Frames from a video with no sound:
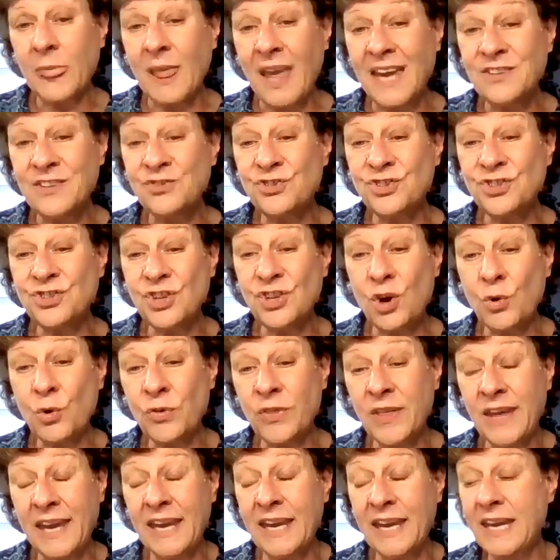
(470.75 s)
And so
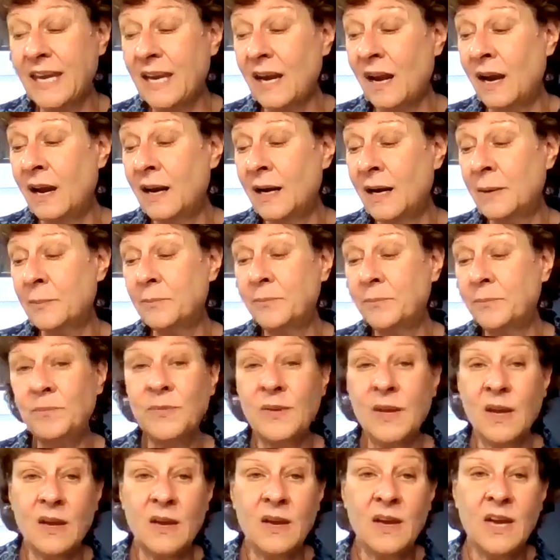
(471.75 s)
they're on
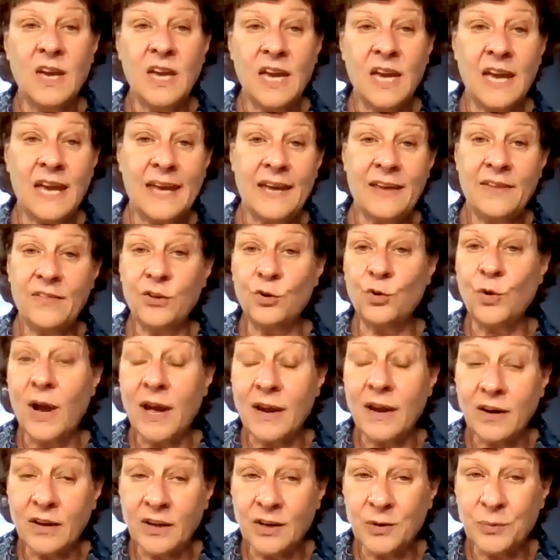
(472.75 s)

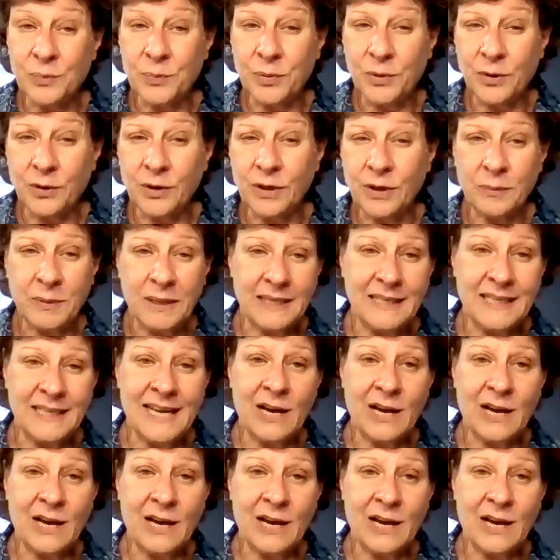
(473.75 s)
unemployment.